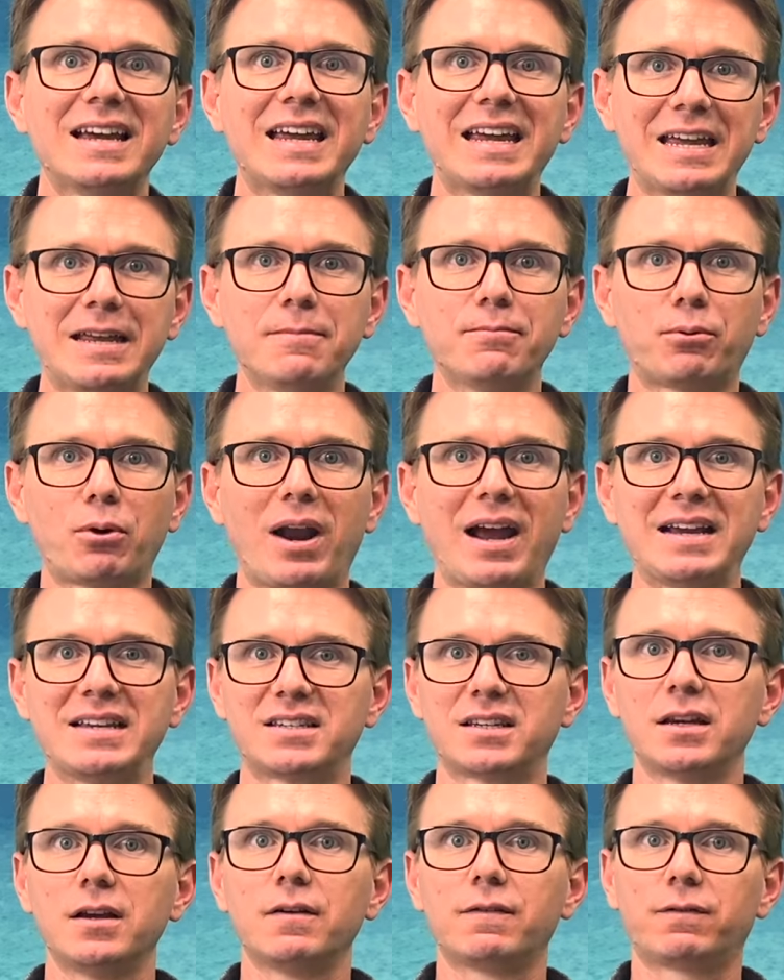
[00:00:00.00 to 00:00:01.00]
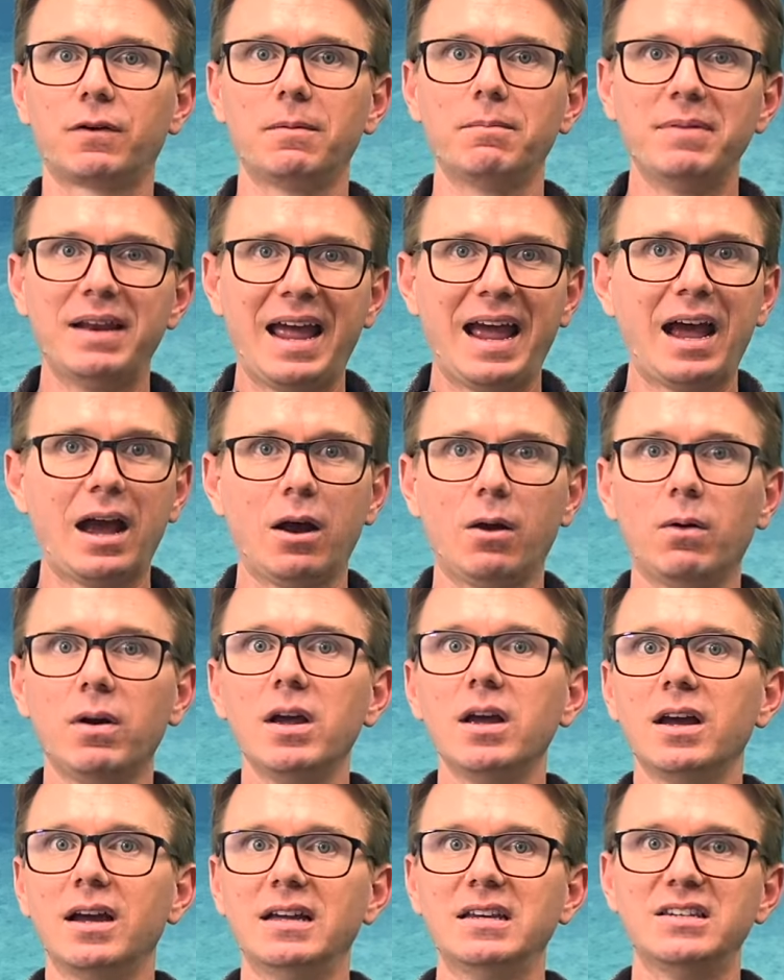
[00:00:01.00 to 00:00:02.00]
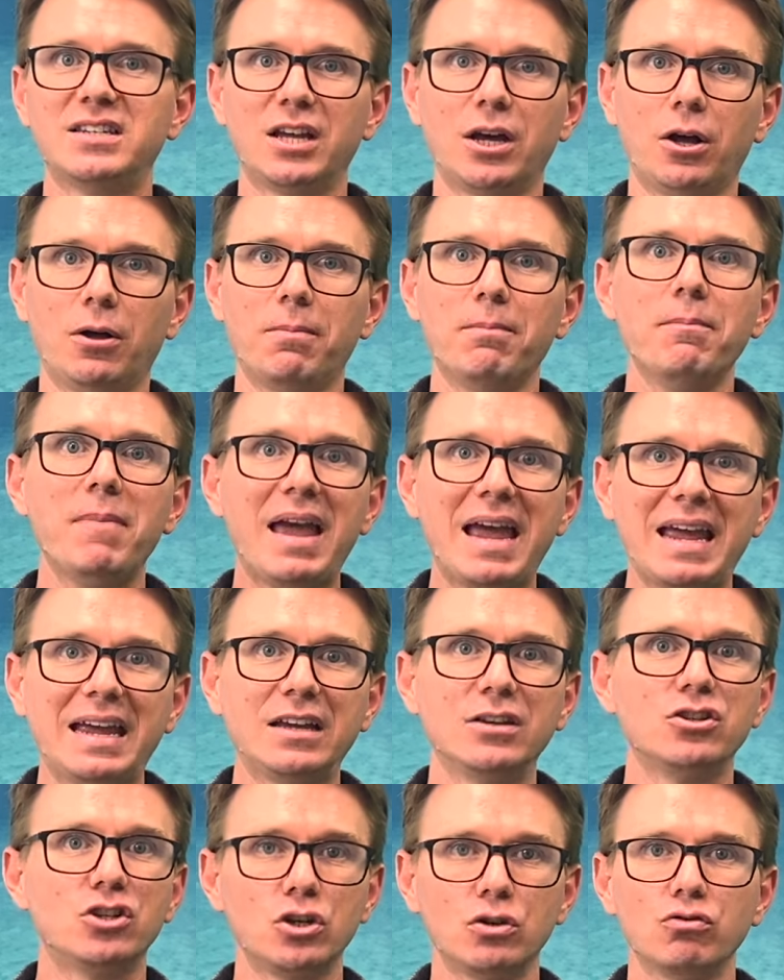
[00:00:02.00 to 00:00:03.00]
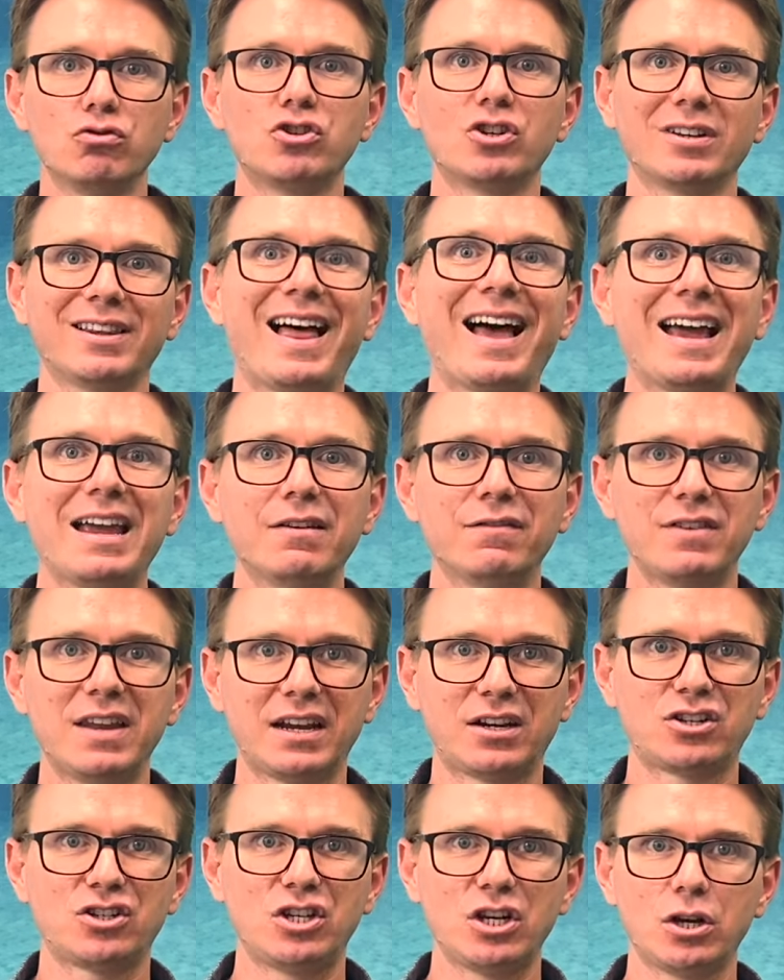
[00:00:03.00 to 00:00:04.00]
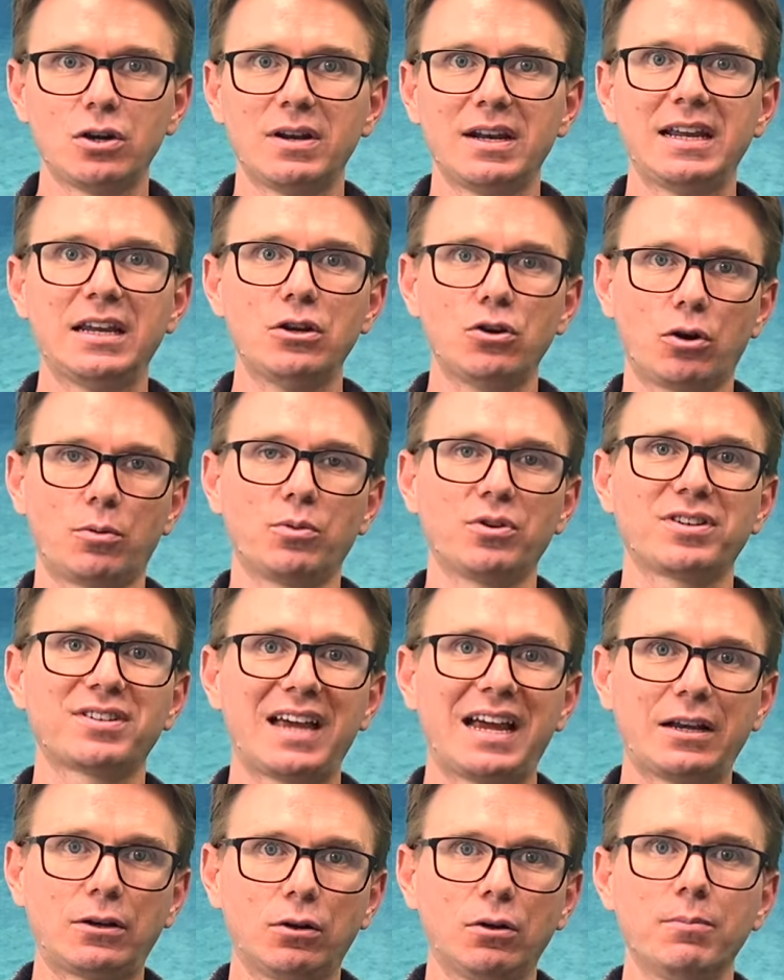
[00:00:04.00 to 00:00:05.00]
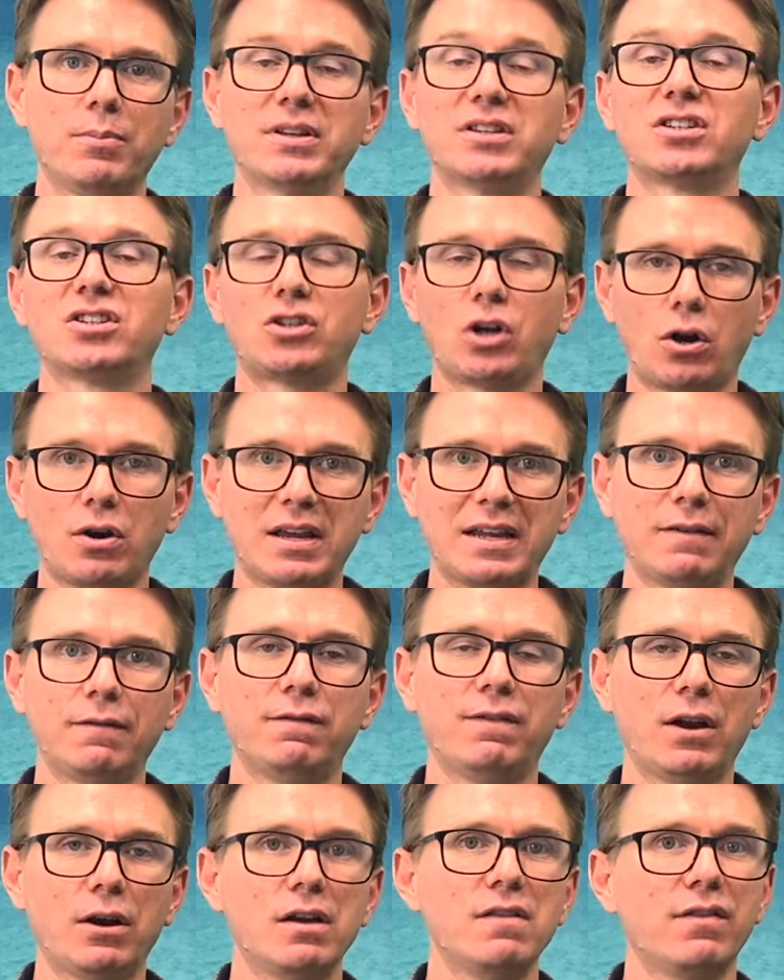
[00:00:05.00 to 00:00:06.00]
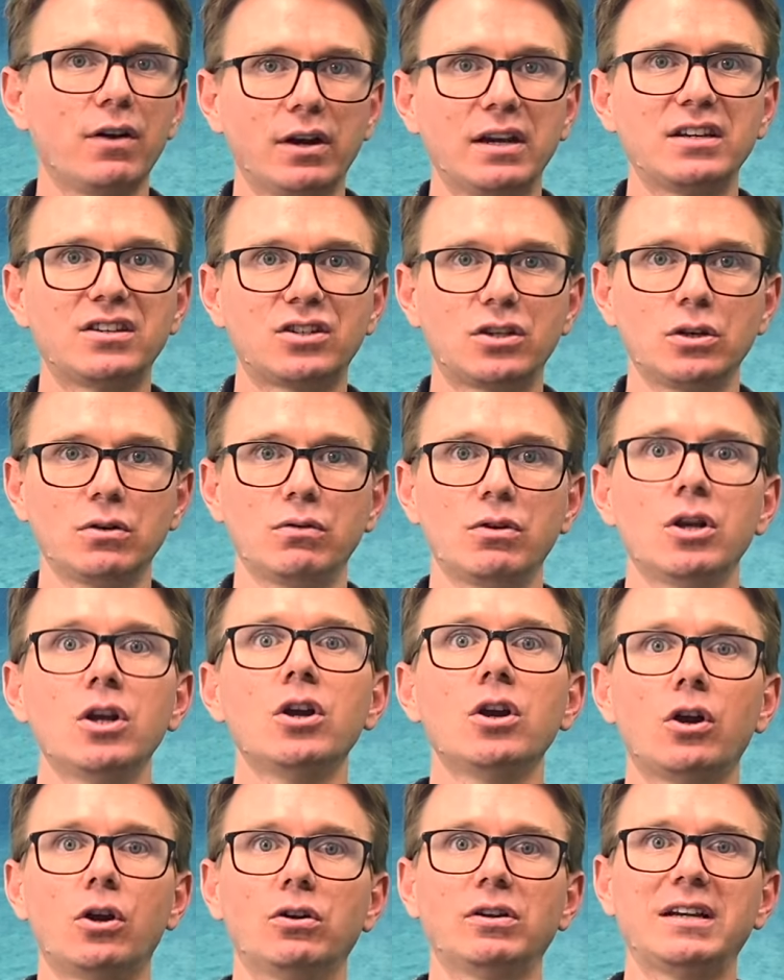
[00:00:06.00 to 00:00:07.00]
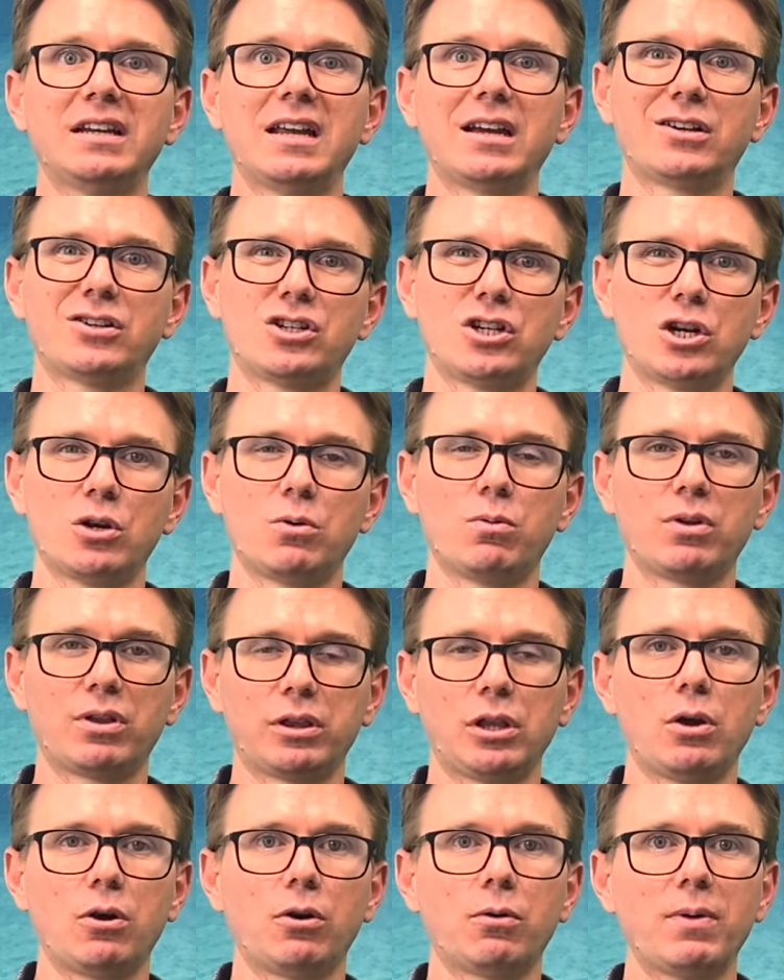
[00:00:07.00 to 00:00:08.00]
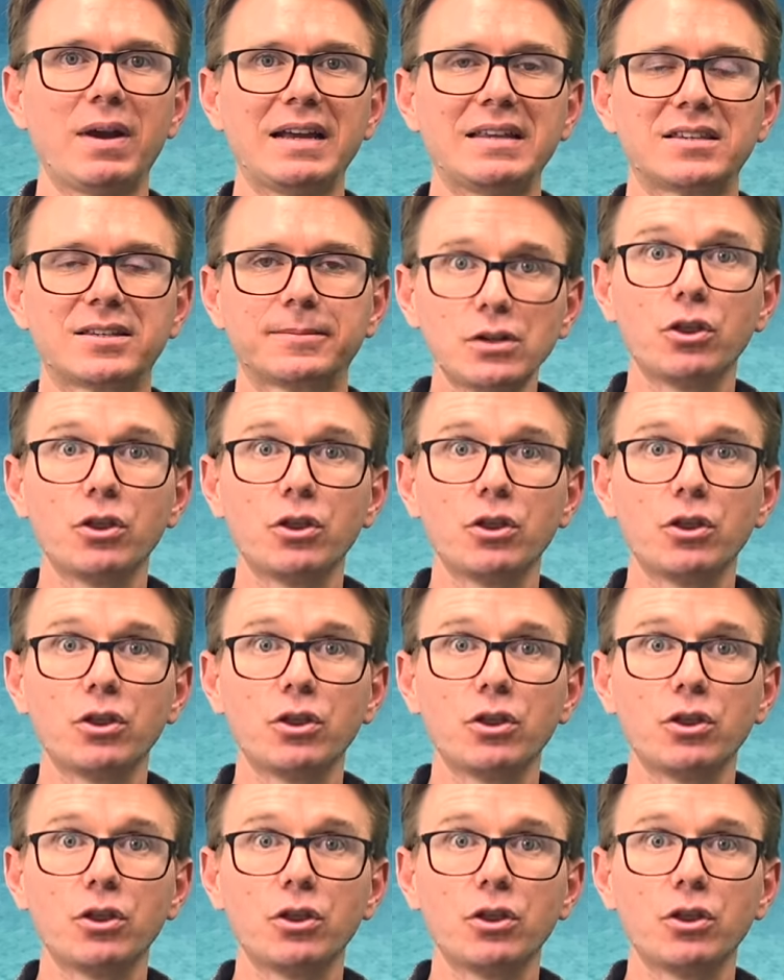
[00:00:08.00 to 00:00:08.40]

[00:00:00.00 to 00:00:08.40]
in price from now until May, June, July of next year in a normal cycle, but starting very, very soon, early next year with lower rates.